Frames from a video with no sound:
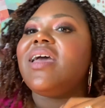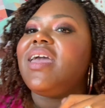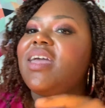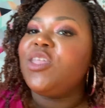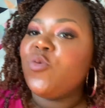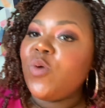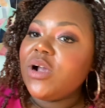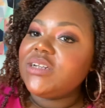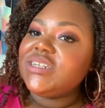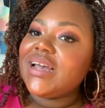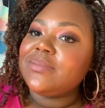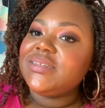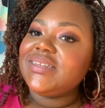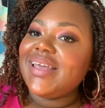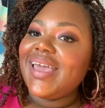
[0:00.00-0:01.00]
In the
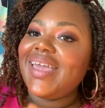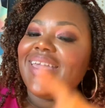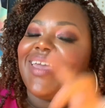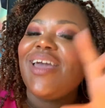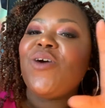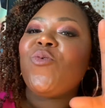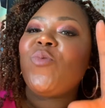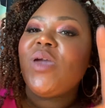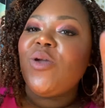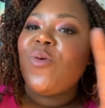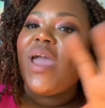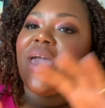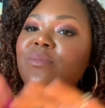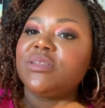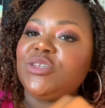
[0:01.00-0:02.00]
workshop today, we were
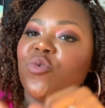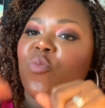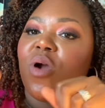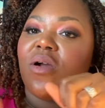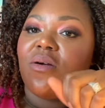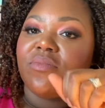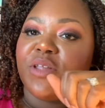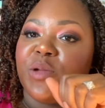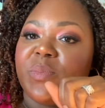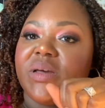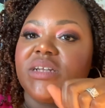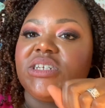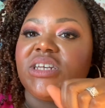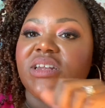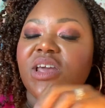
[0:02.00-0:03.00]
able to work on their
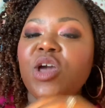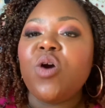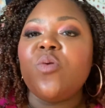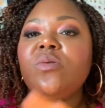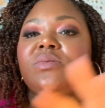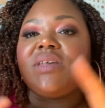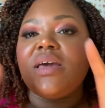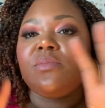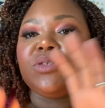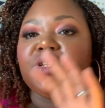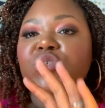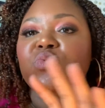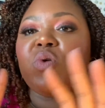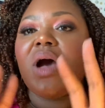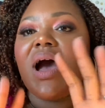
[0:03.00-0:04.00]
budget. We was able to
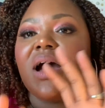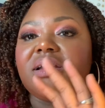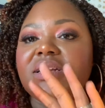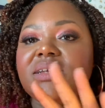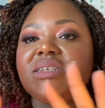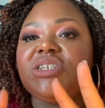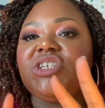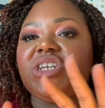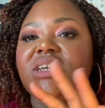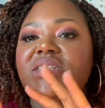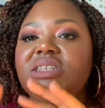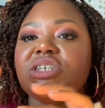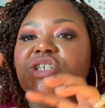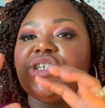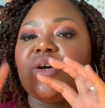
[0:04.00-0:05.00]
do an audit sheet
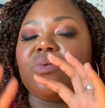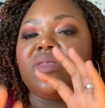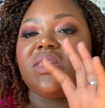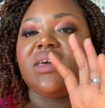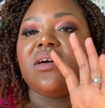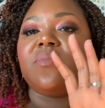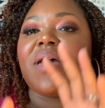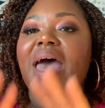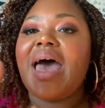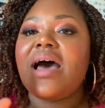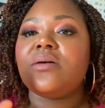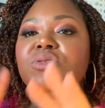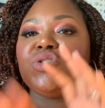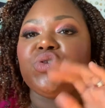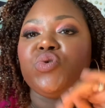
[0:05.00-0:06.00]
to show them
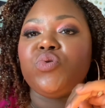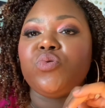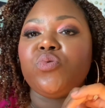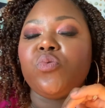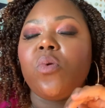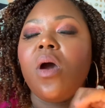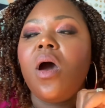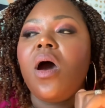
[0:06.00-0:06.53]
how to,